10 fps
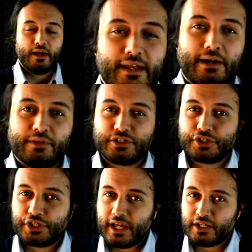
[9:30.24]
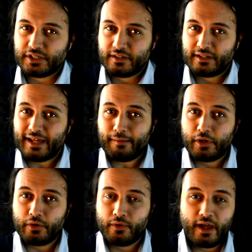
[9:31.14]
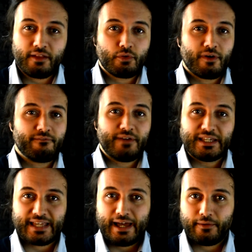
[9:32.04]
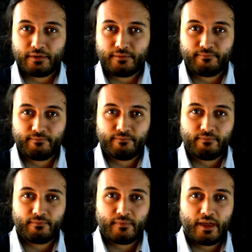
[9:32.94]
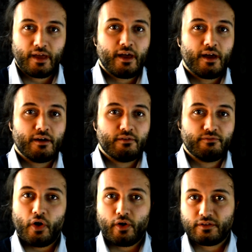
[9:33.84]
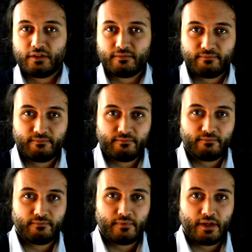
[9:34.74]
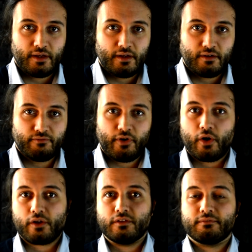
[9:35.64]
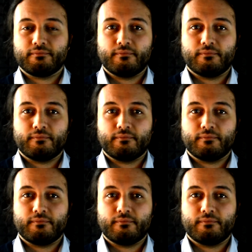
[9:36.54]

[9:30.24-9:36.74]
Now let's change the W into a V sound. Vord. Vord.